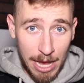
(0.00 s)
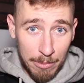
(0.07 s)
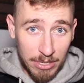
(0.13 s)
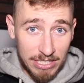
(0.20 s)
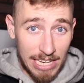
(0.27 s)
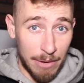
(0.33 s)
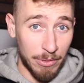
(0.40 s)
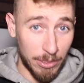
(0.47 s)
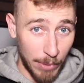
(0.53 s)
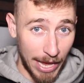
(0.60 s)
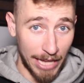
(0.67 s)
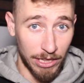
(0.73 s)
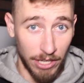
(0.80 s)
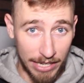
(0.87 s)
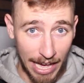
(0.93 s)
gonna say it with the way
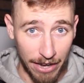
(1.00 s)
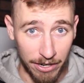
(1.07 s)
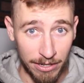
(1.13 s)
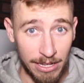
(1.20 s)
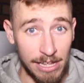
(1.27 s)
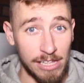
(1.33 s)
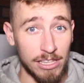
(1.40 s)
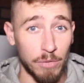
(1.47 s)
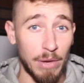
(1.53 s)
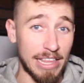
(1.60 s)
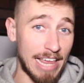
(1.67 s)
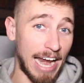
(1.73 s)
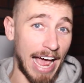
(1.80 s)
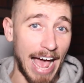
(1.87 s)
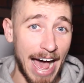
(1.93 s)
I look at her, the way
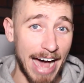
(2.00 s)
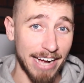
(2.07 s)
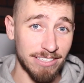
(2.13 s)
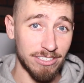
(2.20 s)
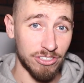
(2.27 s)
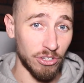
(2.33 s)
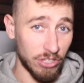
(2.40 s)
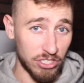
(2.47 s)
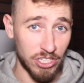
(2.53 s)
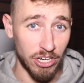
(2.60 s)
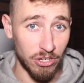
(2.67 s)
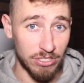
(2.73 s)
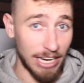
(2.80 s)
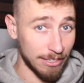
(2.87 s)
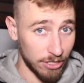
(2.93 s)
that I act, so that she
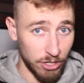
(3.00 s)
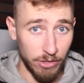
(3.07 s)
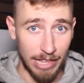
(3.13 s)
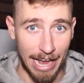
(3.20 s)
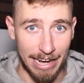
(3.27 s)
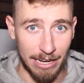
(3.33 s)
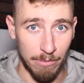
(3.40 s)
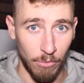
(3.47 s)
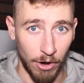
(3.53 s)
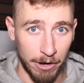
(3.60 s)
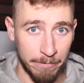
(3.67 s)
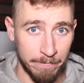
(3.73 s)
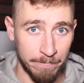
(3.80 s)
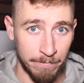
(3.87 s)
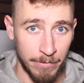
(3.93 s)
knows not to do that
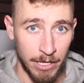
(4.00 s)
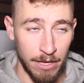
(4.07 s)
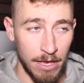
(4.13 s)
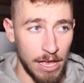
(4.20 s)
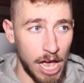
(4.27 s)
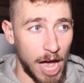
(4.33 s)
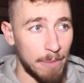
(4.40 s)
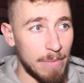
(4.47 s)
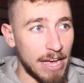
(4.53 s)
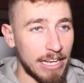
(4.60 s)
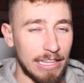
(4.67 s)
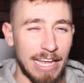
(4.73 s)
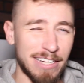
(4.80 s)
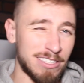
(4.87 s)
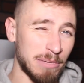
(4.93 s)
anymore. I'm not
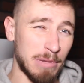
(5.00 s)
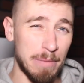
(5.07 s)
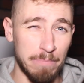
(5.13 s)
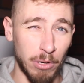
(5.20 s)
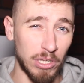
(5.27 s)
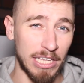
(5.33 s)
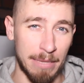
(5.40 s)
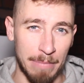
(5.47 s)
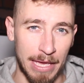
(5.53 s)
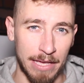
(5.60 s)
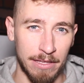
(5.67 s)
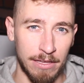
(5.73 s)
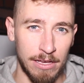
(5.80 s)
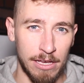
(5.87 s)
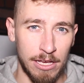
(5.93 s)
gonna let somebody bully
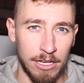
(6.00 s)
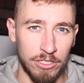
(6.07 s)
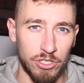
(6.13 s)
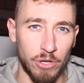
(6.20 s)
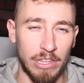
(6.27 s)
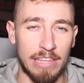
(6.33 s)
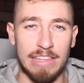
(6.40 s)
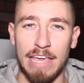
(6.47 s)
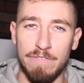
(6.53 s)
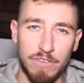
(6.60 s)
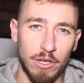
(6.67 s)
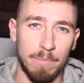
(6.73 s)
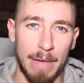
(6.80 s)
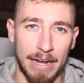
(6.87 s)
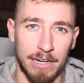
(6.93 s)
me, so that they
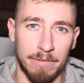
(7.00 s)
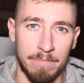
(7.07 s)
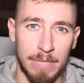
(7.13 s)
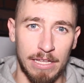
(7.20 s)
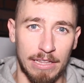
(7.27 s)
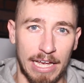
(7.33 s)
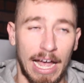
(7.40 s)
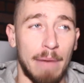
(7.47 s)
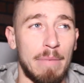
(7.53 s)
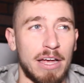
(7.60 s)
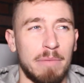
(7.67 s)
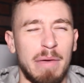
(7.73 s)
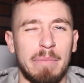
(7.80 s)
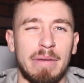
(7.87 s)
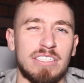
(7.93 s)
feel better. Like I'm not
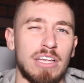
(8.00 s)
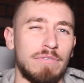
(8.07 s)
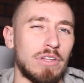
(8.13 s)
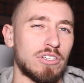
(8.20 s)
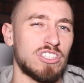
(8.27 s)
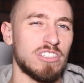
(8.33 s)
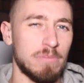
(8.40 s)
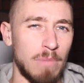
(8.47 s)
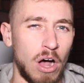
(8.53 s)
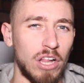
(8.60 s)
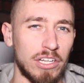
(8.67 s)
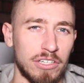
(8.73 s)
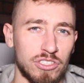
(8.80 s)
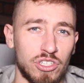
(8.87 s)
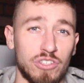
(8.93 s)
gonna make myself look
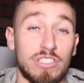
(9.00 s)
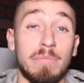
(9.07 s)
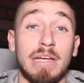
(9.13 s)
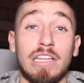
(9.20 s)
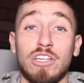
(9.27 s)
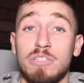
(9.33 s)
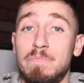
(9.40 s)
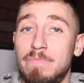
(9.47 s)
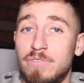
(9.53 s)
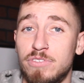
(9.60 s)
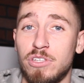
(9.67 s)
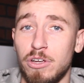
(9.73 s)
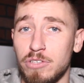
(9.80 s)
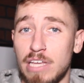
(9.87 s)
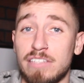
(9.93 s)
smaller, so
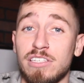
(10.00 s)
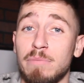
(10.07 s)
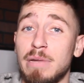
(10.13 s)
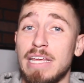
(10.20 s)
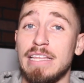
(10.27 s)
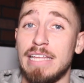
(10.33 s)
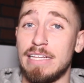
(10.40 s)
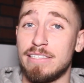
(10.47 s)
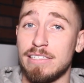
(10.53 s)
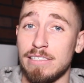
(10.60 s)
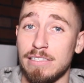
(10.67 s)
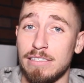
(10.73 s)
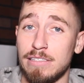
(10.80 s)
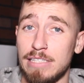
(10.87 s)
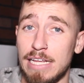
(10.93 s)
that somebody
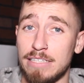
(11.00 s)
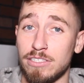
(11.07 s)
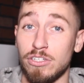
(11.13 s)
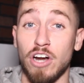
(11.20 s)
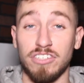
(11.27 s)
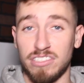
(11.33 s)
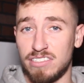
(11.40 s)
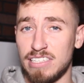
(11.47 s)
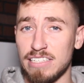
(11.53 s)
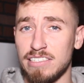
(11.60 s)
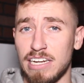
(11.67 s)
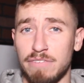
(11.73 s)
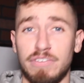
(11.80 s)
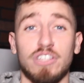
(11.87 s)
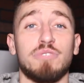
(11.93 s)
that's
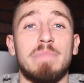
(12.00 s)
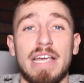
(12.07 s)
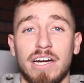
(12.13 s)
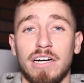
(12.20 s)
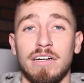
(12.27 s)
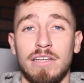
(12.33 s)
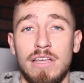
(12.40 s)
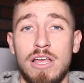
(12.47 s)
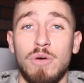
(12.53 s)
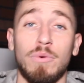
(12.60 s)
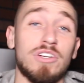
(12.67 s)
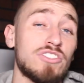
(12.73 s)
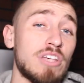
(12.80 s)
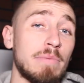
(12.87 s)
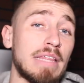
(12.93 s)
narcissistic feels bigger,
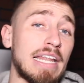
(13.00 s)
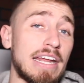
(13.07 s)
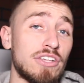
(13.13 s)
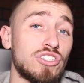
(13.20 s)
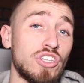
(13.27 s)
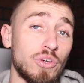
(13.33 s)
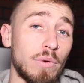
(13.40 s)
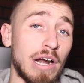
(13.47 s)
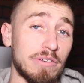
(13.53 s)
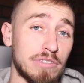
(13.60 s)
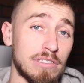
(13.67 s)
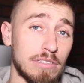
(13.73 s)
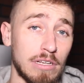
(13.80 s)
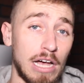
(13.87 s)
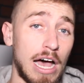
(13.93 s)
which is something that I used to do when I
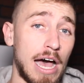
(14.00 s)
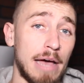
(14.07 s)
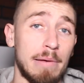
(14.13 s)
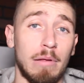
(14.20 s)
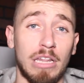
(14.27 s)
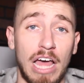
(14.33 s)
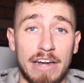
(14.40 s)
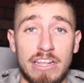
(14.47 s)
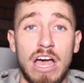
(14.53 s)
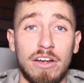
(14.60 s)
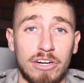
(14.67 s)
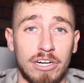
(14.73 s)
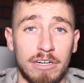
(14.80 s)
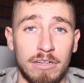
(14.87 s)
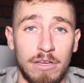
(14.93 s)
was a lot
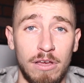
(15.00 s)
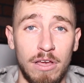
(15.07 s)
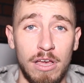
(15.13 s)
younger.